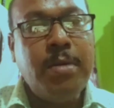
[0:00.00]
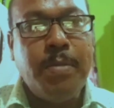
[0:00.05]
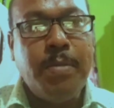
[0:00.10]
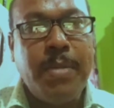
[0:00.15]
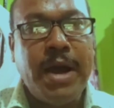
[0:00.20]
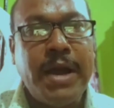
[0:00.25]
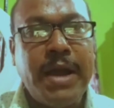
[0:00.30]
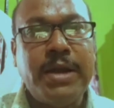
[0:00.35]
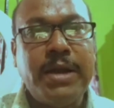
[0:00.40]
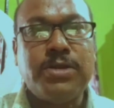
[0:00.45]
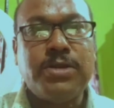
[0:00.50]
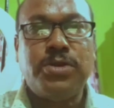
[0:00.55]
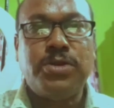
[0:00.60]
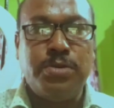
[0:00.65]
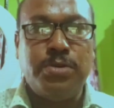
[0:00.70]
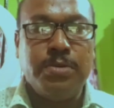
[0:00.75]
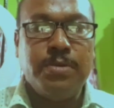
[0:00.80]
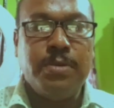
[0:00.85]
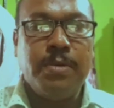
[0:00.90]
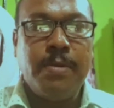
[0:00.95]
minus
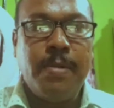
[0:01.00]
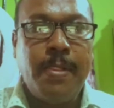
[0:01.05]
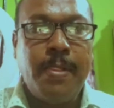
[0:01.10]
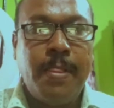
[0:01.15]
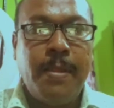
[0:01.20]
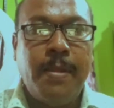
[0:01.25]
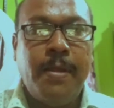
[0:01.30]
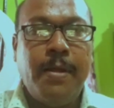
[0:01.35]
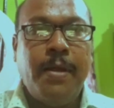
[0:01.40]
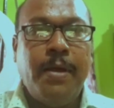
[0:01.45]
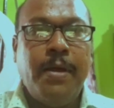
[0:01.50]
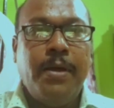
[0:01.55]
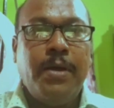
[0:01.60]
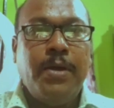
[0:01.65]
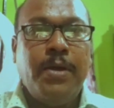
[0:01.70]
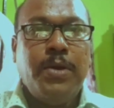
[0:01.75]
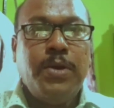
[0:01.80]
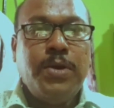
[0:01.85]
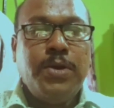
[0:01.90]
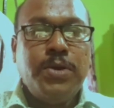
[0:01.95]
2.
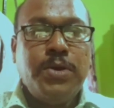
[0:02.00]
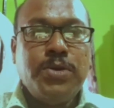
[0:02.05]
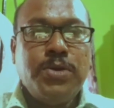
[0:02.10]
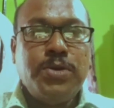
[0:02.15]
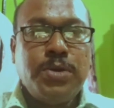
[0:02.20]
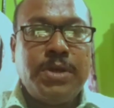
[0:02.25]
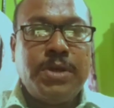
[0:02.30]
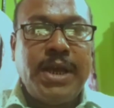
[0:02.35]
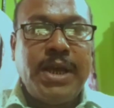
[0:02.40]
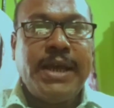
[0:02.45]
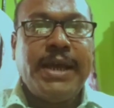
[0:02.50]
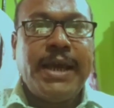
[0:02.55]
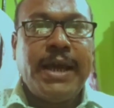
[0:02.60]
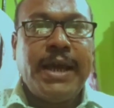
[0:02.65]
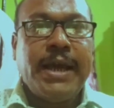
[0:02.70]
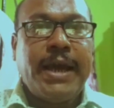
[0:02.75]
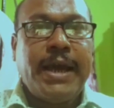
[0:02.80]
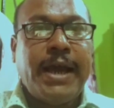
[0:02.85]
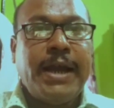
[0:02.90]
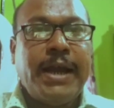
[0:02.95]
So they
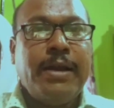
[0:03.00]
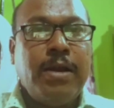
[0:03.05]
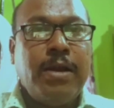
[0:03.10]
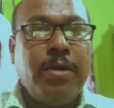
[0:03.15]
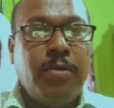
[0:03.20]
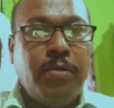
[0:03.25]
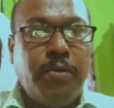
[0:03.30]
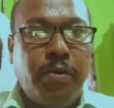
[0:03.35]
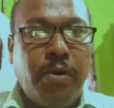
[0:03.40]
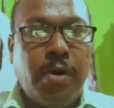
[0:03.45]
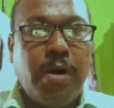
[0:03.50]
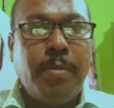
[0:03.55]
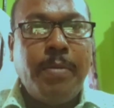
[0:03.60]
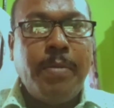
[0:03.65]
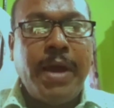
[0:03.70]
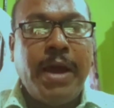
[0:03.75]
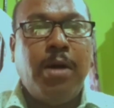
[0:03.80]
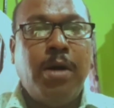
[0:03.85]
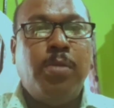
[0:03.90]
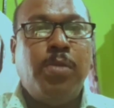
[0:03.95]
can form
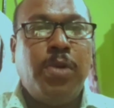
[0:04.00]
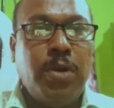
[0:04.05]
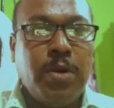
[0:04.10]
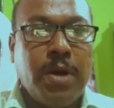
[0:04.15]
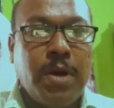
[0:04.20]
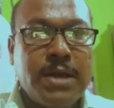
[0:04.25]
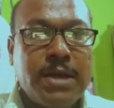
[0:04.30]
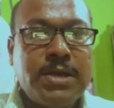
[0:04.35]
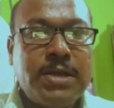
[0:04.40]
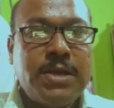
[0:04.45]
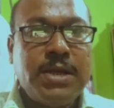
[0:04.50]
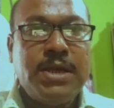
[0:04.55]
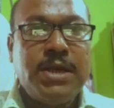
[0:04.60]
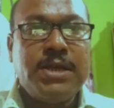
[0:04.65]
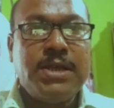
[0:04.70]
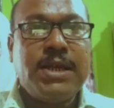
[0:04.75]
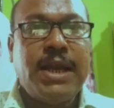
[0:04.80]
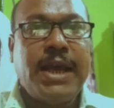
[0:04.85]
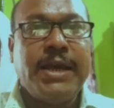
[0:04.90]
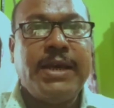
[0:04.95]
a homologous
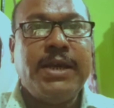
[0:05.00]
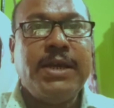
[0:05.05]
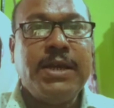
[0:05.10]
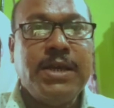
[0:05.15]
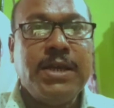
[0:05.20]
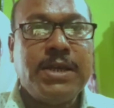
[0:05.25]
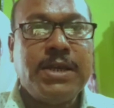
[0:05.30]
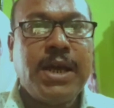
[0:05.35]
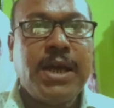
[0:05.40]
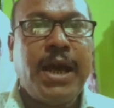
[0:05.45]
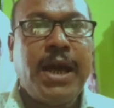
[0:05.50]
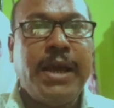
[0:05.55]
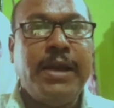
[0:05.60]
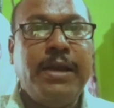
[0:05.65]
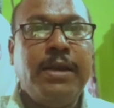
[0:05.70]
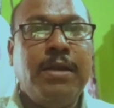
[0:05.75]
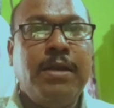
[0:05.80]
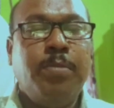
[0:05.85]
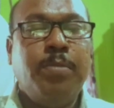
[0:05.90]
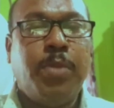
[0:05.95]
series like
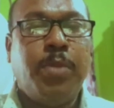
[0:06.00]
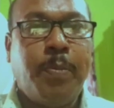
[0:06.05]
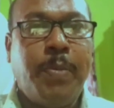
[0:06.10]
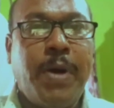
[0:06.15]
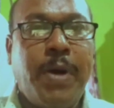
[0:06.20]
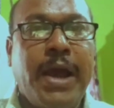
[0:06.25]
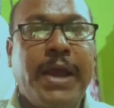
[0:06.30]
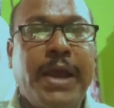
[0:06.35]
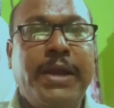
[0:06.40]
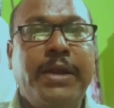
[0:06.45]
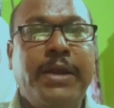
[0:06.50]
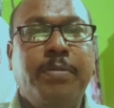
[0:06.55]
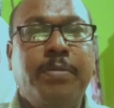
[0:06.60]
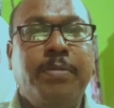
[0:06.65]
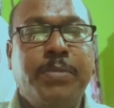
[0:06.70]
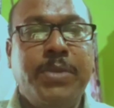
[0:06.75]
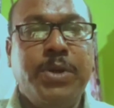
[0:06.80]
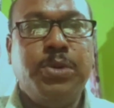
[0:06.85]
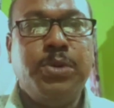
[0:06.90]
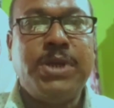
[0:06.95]
ethyne, propyne,
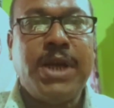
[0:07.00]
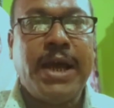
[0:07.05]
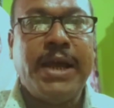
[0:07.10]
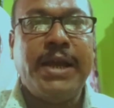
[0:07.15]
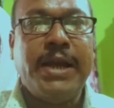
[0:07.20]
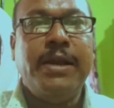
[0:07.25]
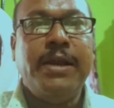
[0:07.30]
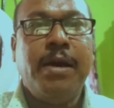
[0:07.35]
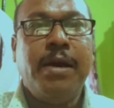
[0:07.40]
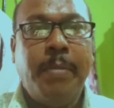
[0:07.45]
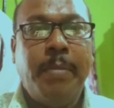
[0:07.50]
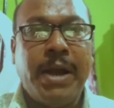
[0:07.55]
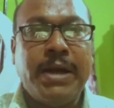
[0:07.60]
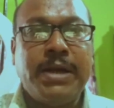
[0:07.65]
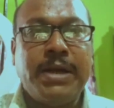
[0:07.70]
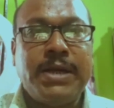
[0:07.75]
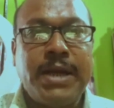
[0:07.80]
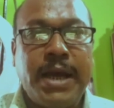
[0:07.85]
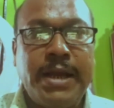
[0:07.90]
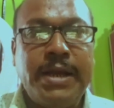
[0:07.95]
butane,
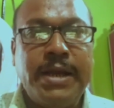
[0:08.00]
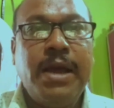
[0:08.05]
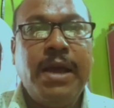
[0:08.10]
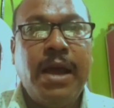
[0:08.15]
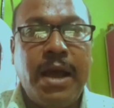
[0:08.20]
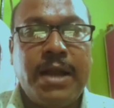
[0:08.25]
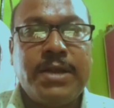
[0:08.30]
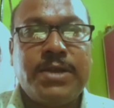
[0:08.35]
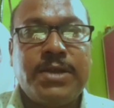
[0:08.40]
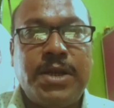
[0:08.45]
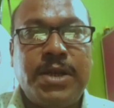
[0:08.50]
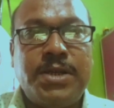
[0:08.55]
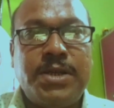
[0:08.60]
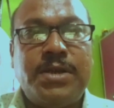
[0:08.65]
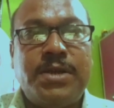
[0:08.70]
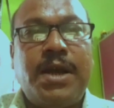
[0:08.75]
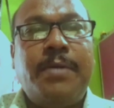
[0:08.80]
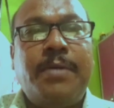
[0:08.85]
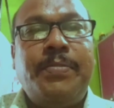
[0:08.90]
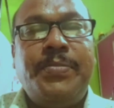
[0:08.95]
pentane,
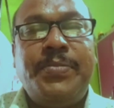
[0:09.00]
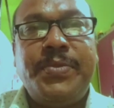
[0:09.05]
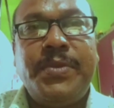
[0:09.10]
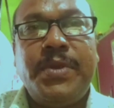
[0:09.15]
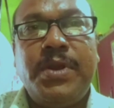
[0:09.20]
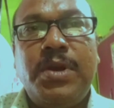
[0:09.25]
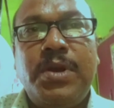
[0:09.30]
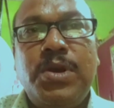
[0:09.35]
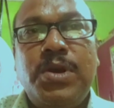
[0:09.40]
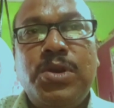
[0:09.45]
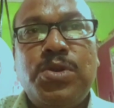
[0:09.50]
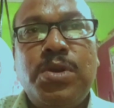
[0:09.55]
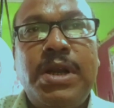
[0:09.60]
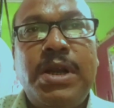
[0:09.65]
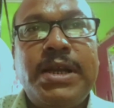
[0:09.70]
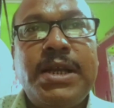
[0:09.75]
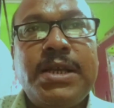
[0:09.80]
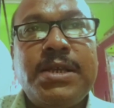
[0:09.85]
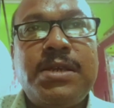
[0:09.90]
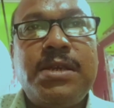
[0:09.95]
etc. So
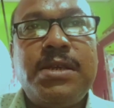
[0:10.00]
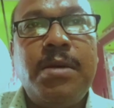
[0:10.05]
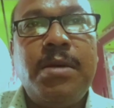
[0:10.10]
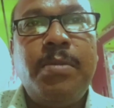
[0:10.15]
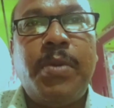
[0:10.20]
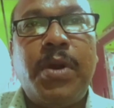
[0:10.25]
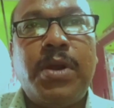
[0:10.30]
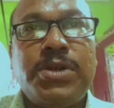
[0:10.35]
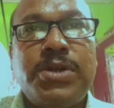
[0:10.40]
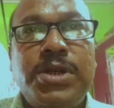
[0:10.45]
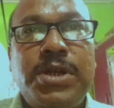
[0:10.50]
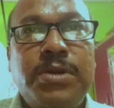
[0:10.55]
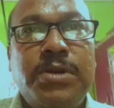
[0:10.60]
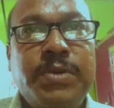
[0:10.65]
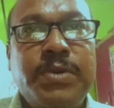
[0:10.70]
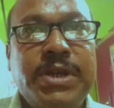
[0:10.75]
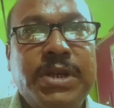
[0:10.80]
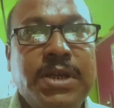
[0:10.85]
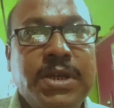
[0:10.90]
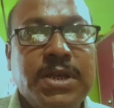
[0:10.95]
let us proceed
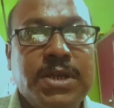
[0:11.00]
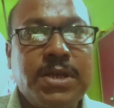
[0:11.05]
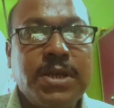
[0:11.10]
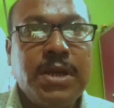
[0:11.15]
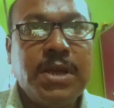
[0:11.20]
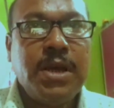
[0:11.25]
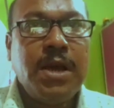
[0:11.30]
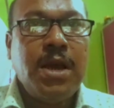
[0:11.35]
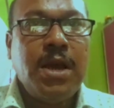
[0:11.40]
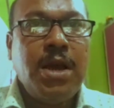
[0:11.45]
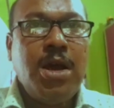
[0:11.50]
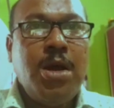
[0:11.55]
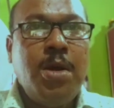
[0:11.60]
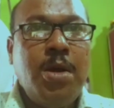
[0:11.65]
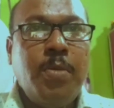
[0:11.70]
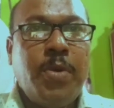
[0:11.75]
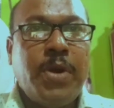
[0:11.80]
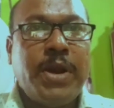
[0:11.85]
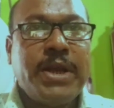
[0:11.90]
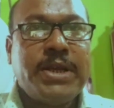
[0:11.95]
with this.
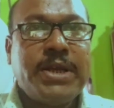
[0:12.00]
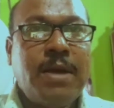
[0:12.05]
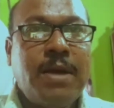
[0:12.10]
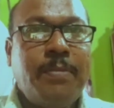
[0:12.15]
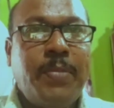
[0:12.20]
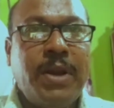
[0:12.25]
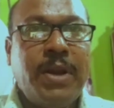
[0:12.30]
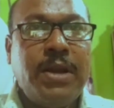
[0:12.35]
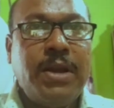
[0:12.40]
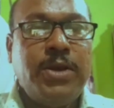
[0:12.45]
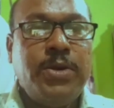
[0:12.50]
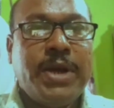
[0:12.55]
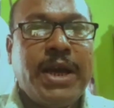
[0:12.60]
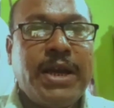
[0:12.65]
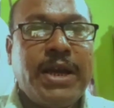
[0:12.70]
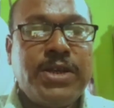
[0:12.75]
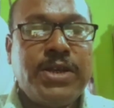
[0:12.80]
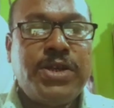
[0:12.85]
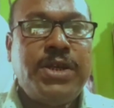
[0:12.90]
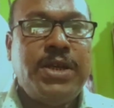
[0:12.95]
For example, you
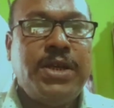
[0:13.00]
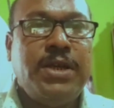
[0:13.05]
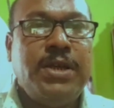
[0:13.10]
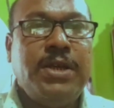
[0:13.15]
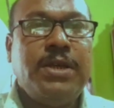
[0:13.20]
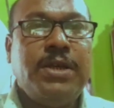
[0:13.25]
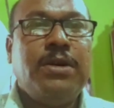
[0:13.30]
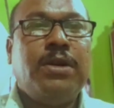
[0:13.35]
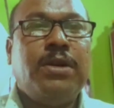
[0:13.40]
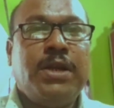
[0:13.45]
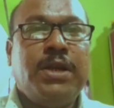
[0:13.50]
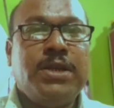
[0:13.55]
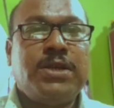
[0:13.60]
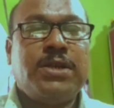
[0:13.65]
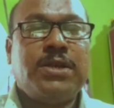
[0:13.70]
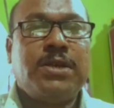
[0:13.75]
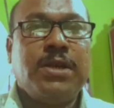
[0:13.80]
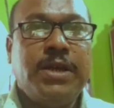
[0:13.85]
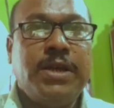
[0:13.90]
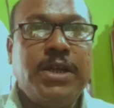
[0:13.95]
can see on
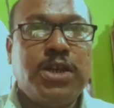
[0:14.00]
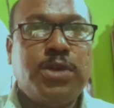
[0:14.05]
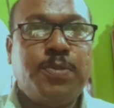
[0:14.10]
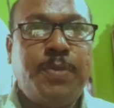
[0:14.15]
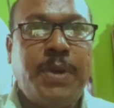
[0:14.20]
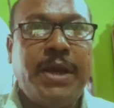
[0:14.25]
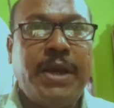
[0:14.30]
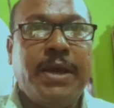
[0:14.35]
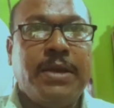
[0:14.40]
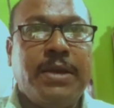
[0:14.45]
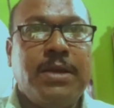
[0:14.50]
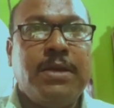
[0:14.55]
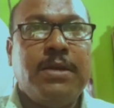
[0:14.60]
this display